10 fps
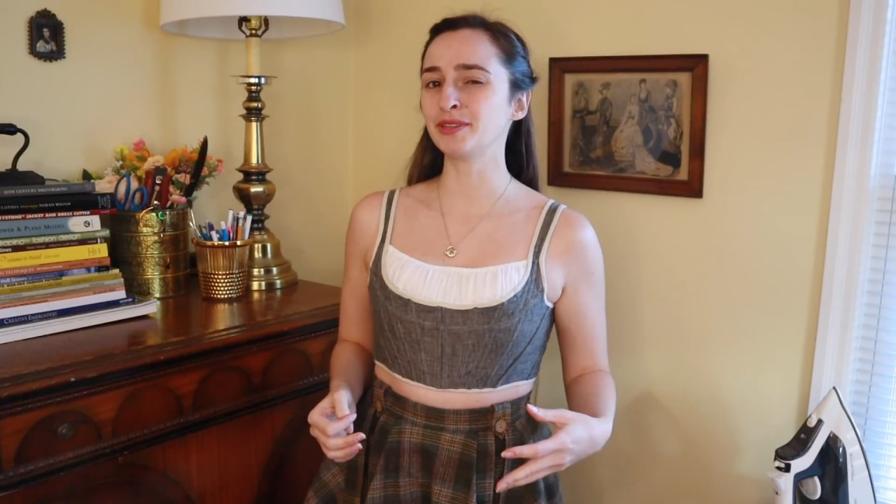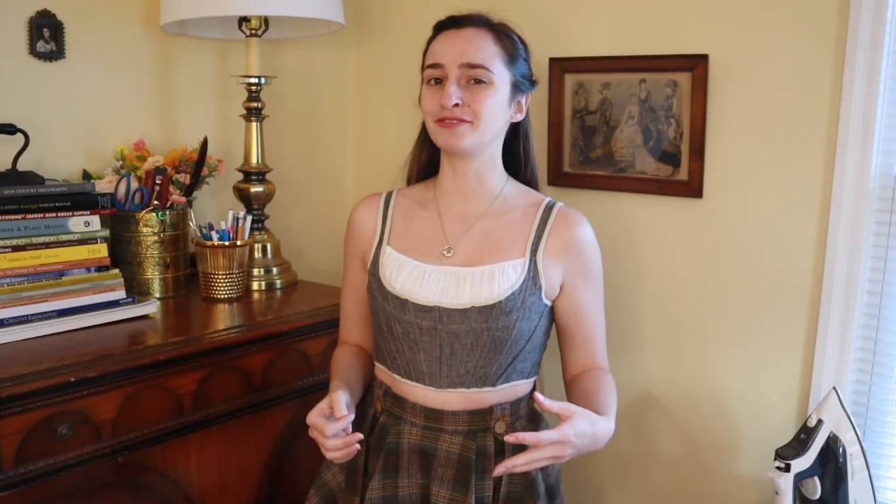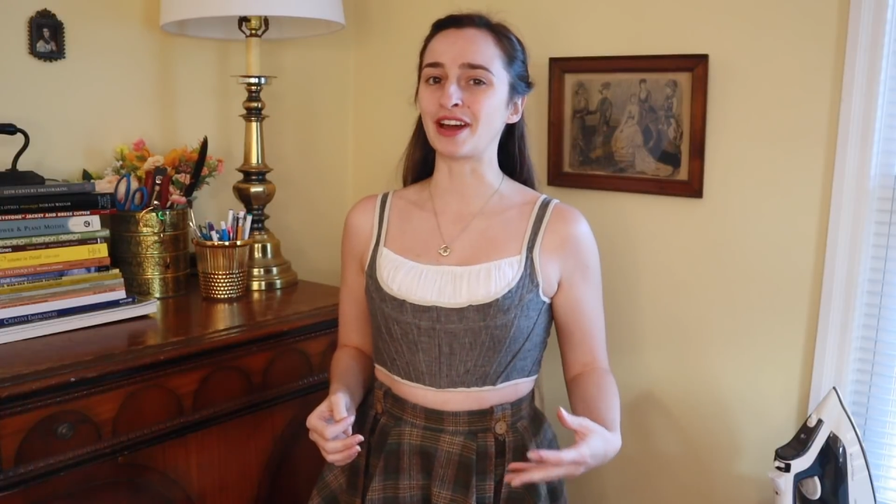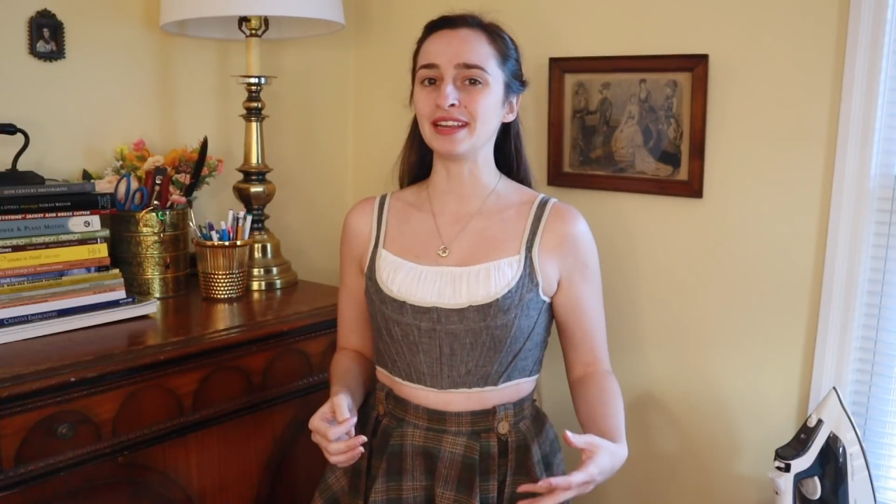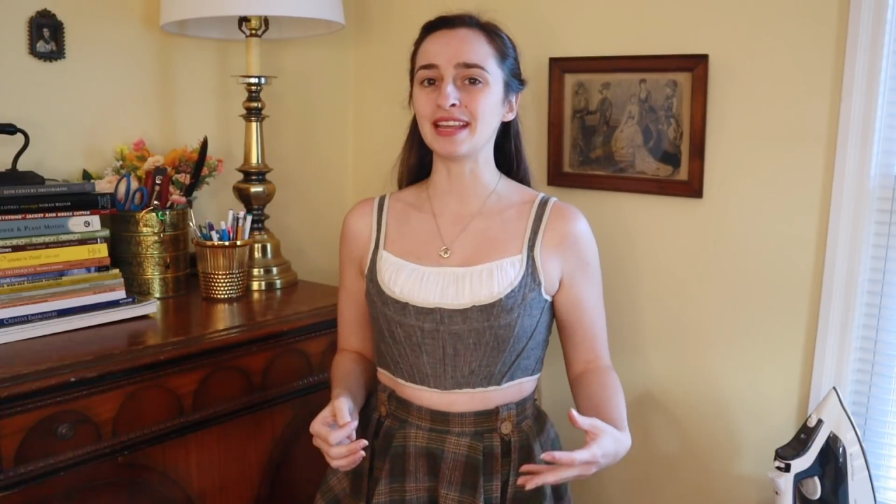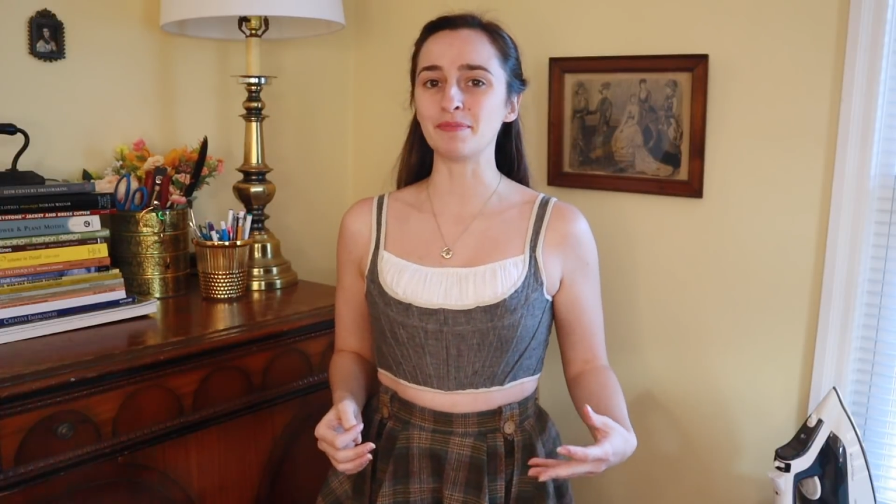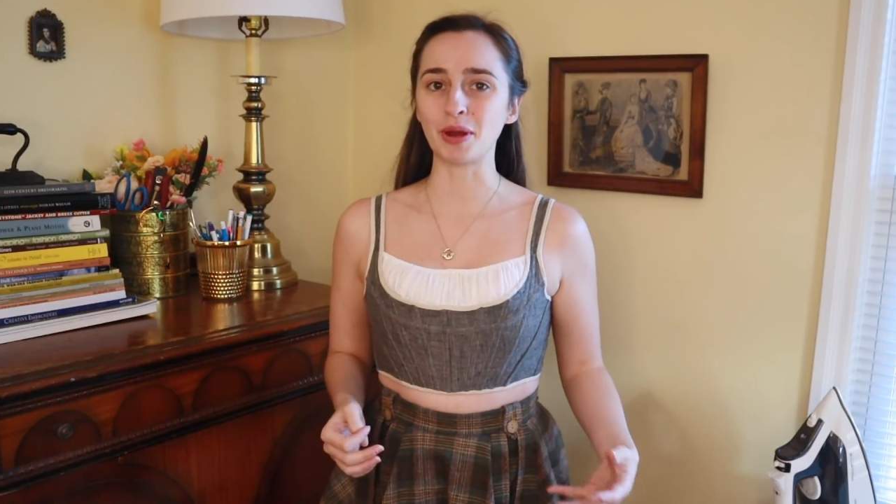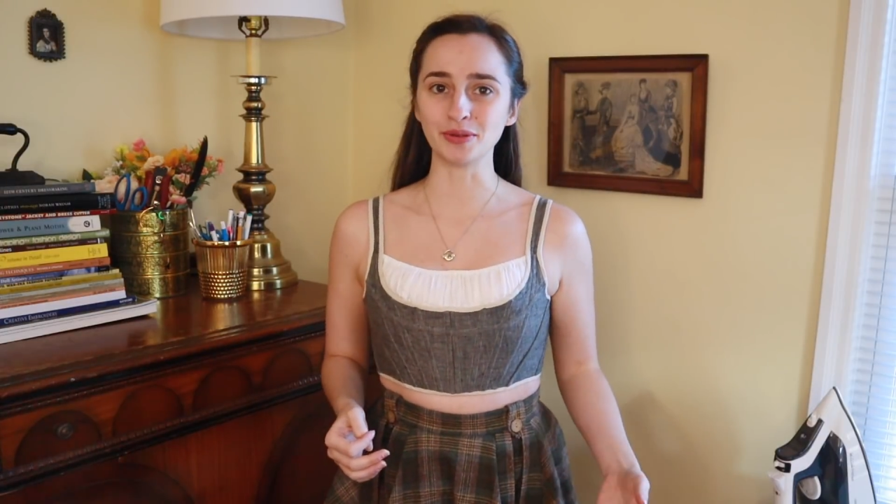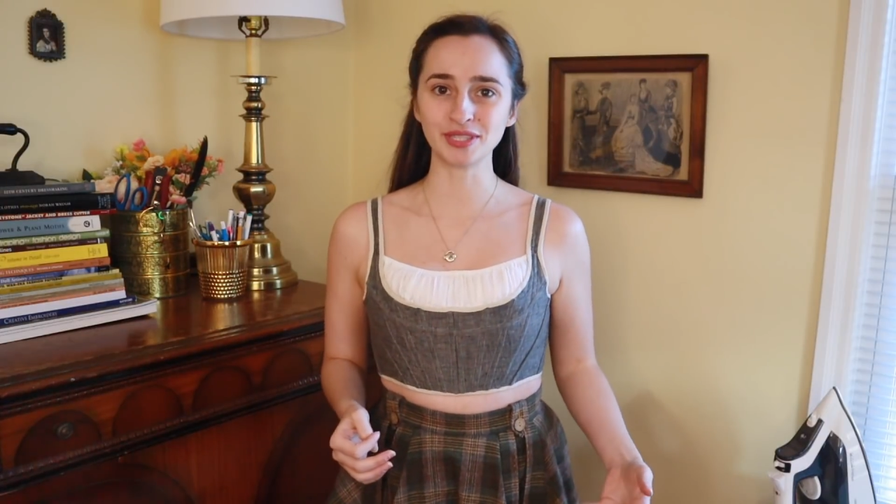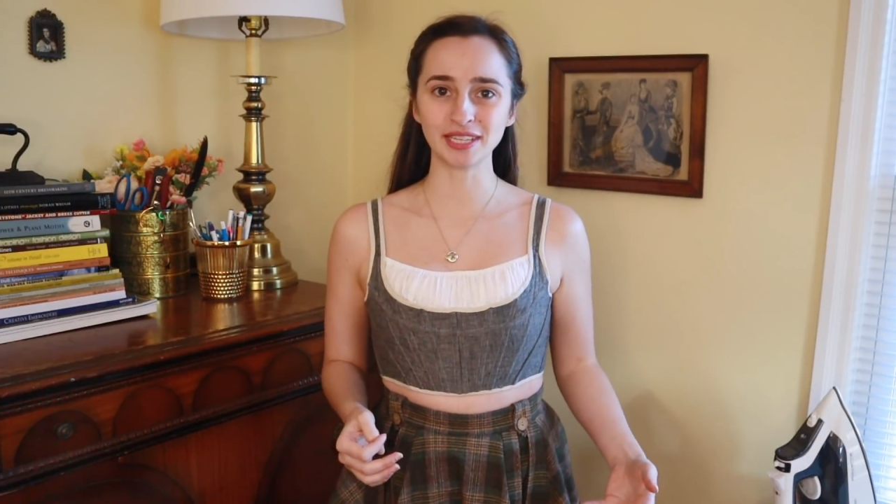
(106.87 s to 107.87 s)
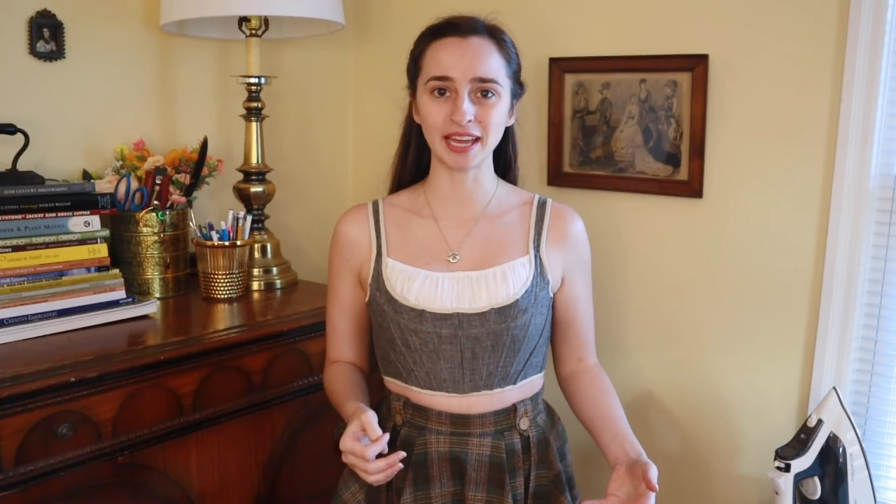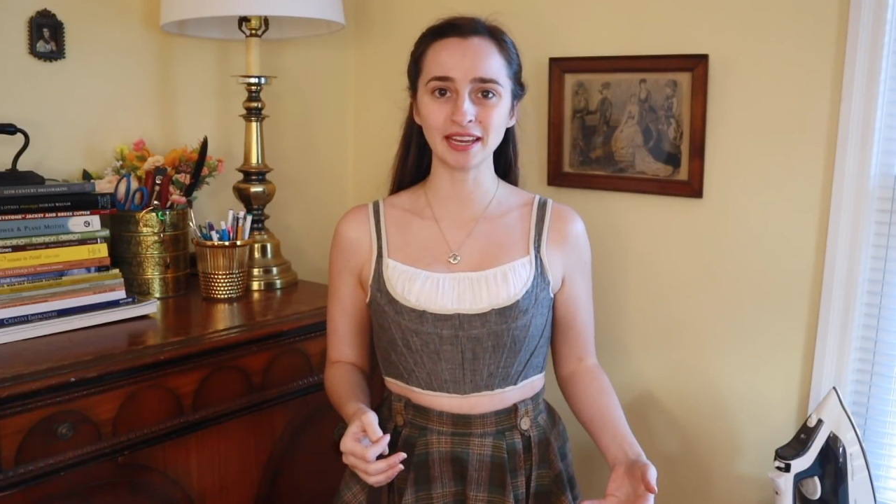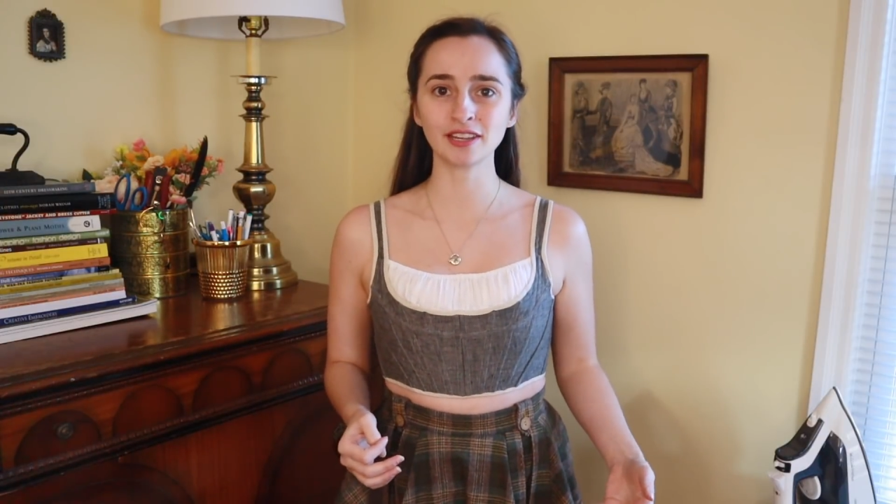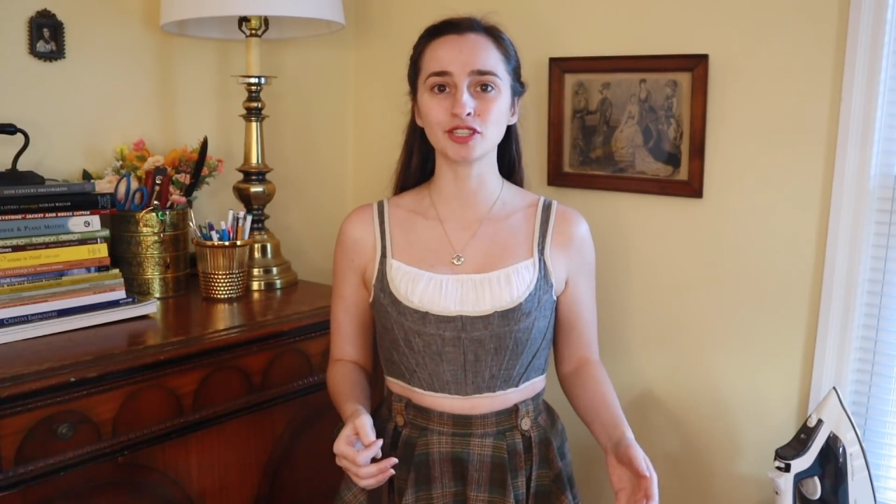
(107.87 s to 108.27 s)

to find that post again,